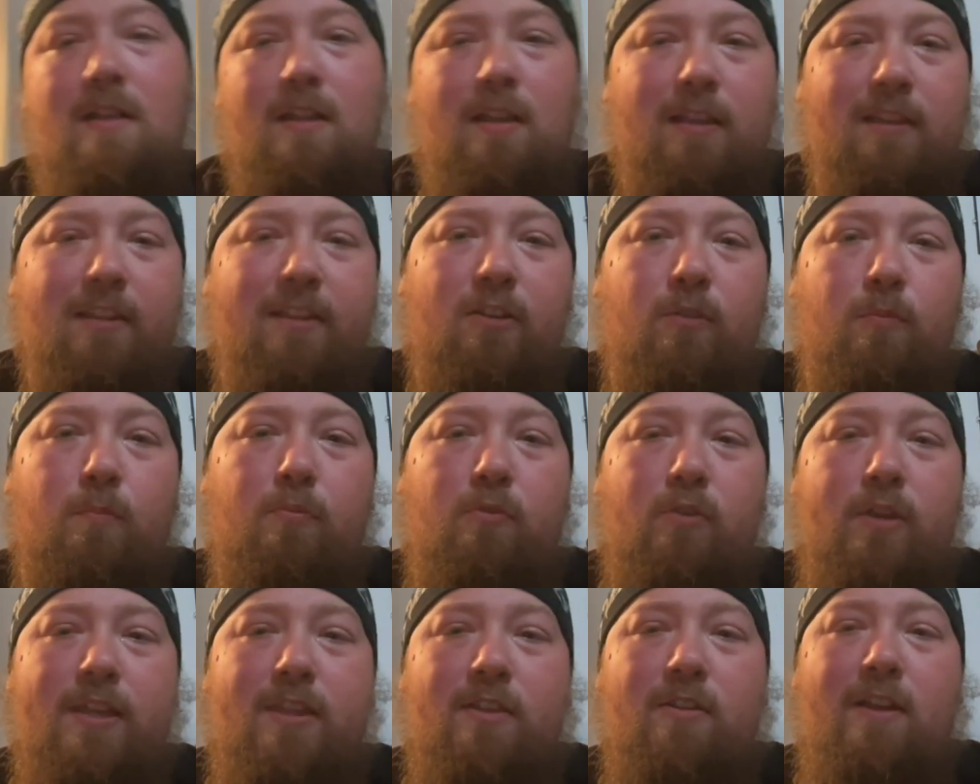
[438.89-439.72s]
Little
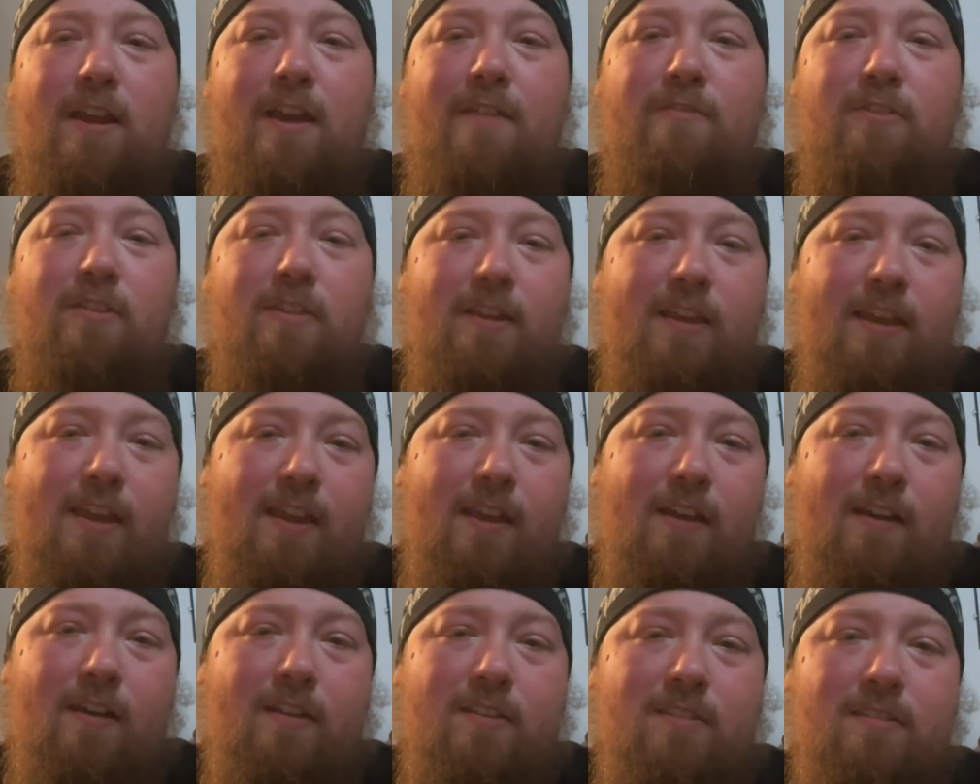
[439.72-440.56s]
breather after the
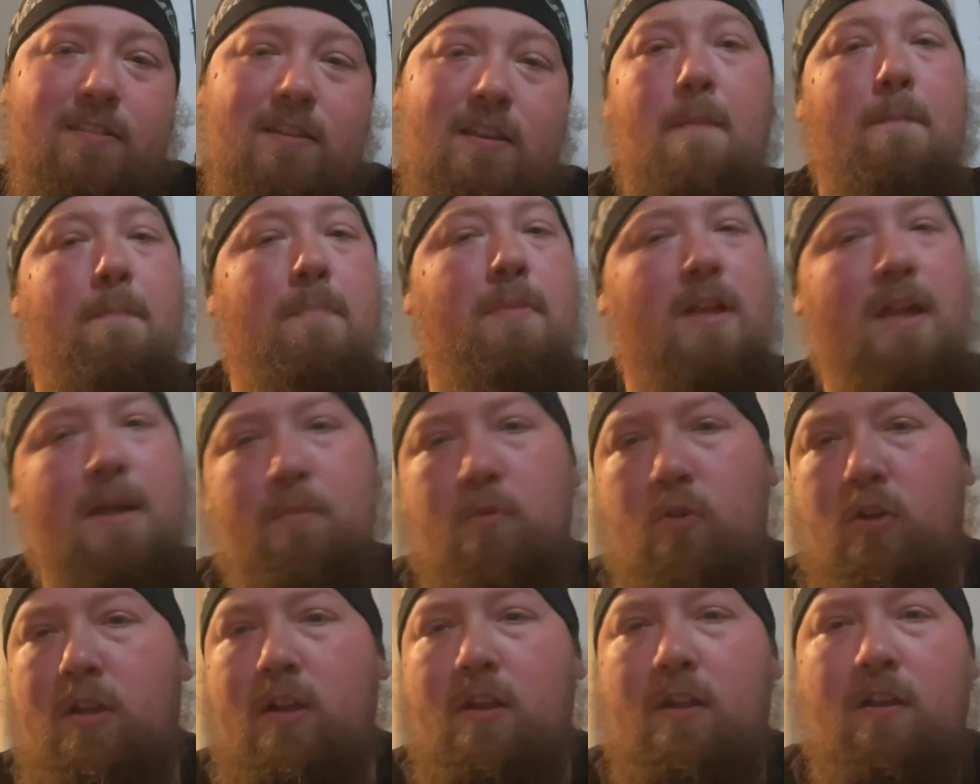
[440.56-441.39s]
chaos. Play
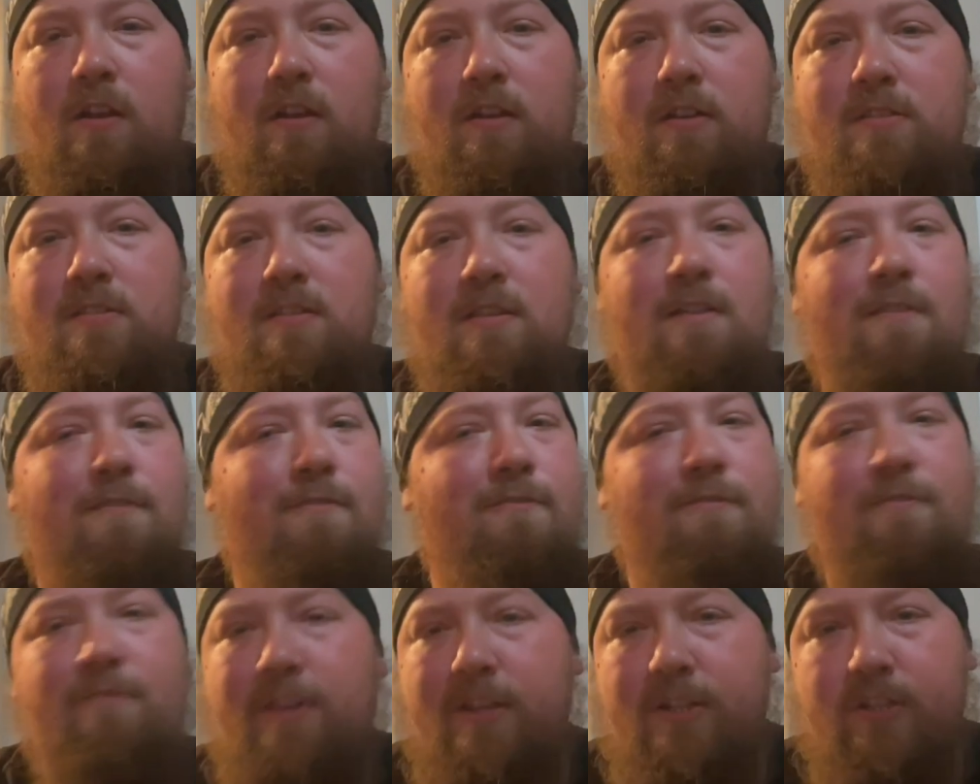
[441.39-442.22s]
more cards,
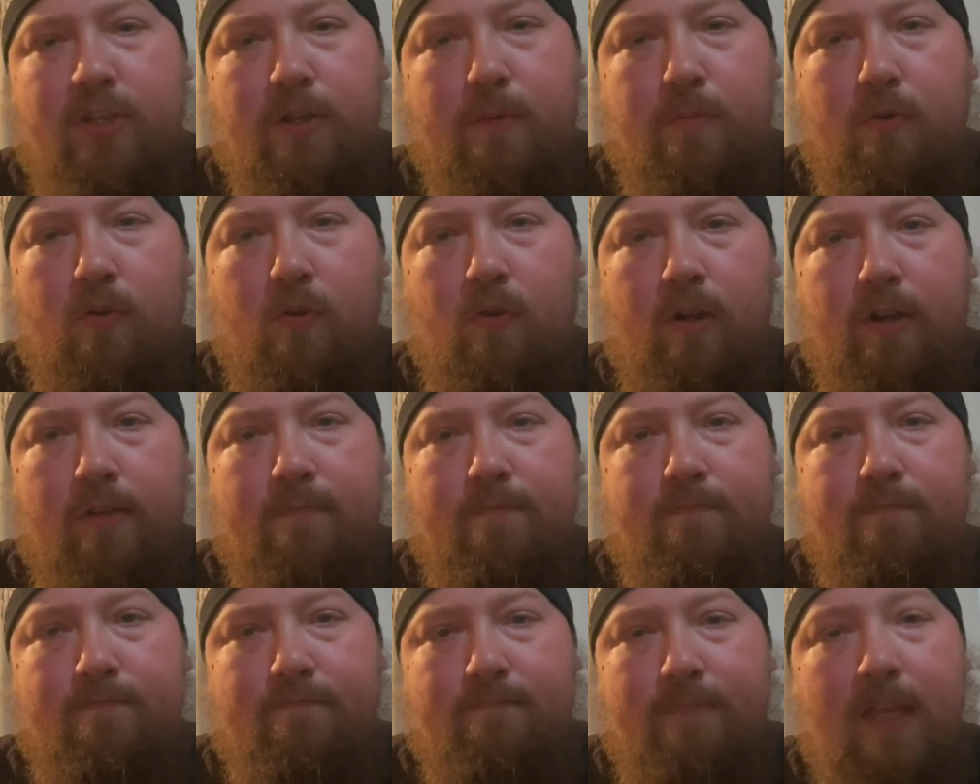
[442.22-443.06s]
fix your board,
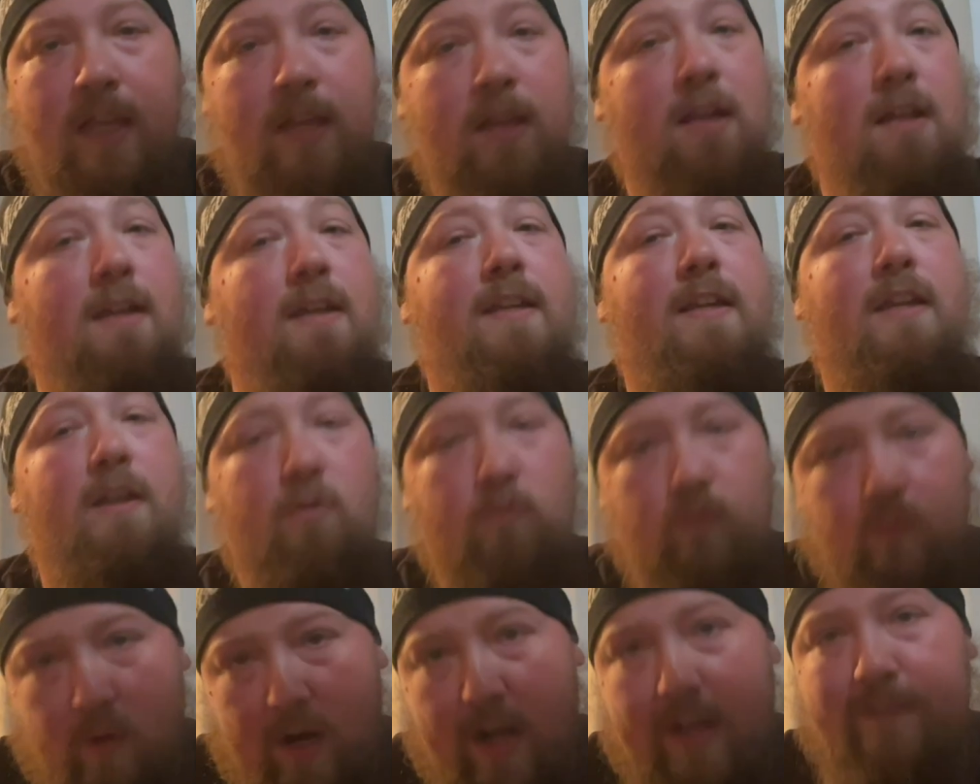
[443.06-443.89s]
get
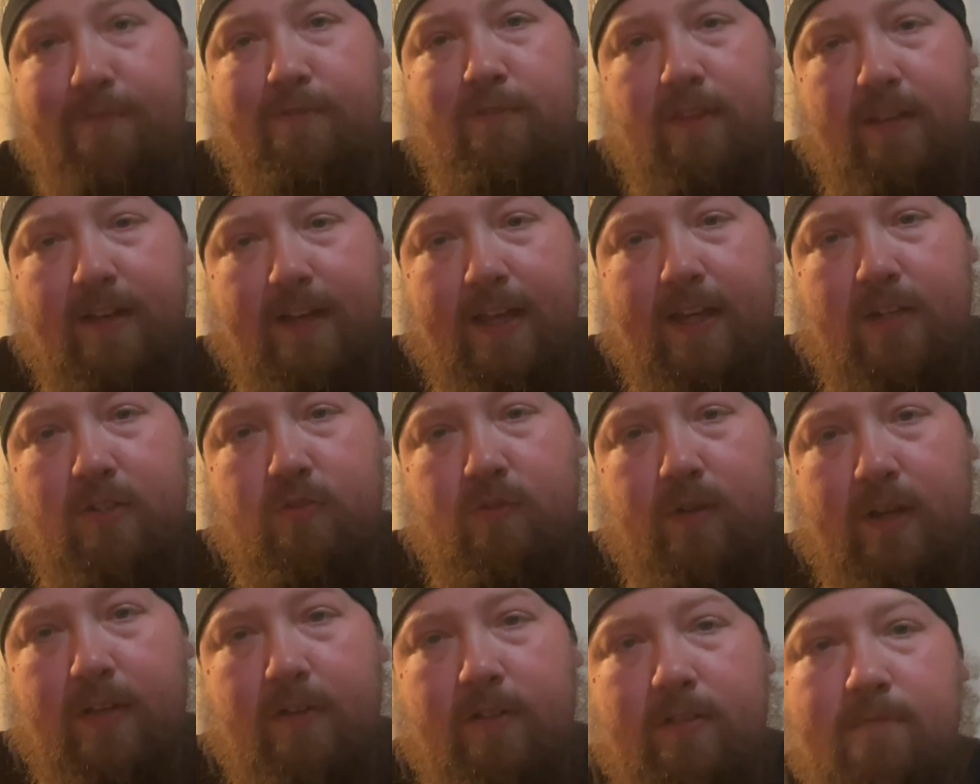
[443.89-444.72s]
ready for the next
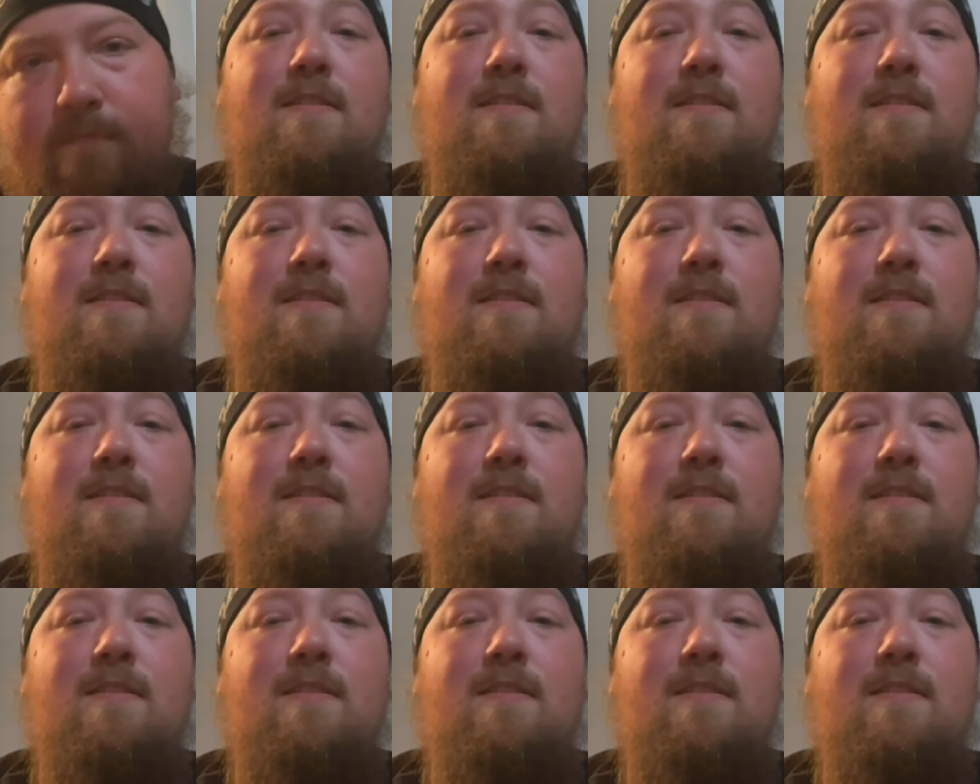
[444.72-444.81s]
round.